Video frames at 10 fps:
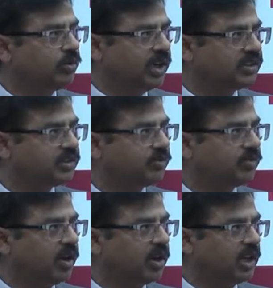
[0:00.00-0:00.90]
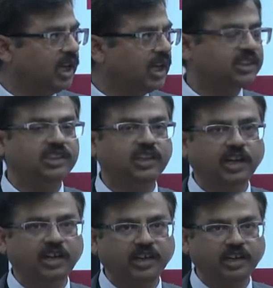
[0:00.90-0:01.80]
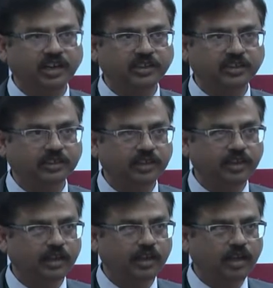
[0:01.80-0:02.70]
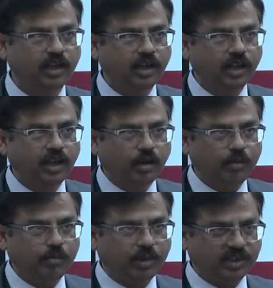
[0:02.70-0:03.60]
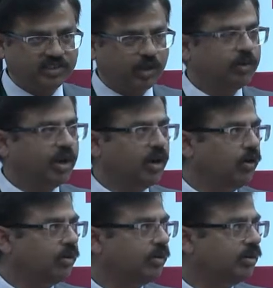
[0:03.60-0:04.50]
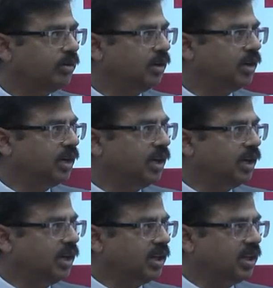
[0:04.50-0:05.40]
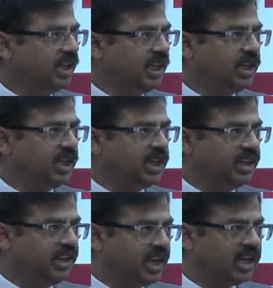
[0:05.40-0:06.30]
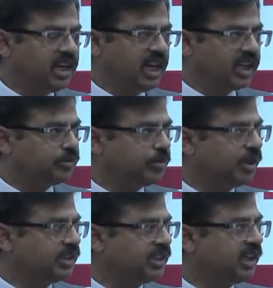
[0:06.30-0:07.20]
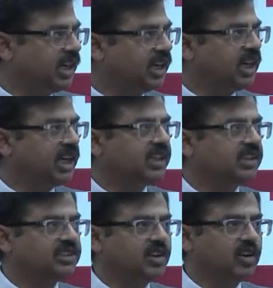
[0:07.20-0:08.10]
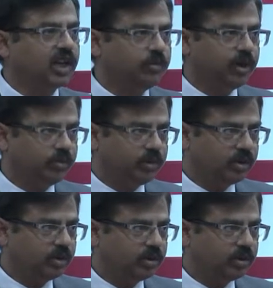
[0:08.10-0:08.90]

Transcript: to us for last 100 years. But somehow, the real exploration data is not available